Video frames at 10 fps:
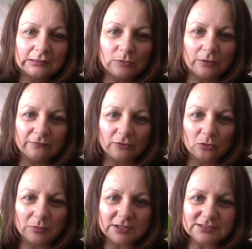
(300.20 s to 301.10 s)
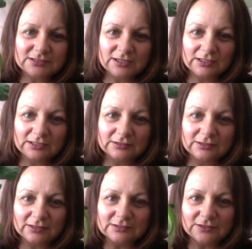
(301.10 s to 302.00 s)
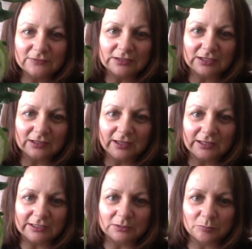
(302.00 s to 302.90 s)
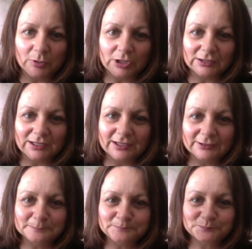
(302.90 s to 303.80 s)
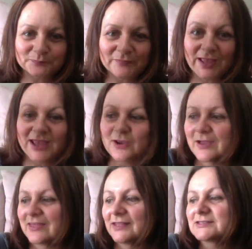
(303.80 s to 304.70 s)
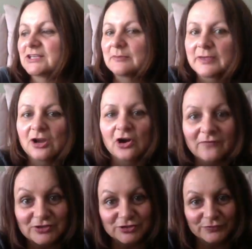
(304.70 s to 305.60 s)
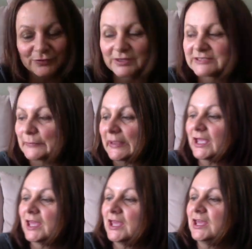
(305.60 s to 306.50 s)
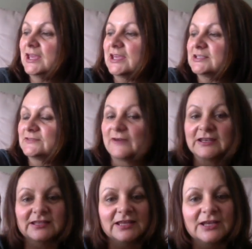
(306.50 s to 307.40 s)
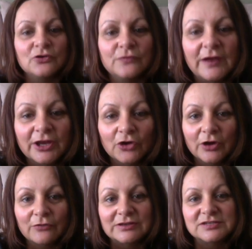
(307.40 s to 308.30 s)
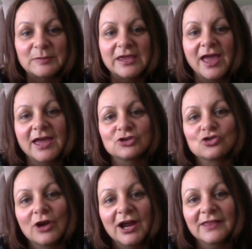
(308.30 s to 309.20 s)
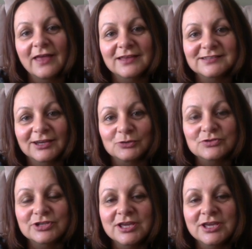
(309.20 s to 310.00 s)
UFO, but it's definitely alien pod-like. Anyway, that's going to be our adventure for this week, is finding that out, finding a great recipe, and trying that out.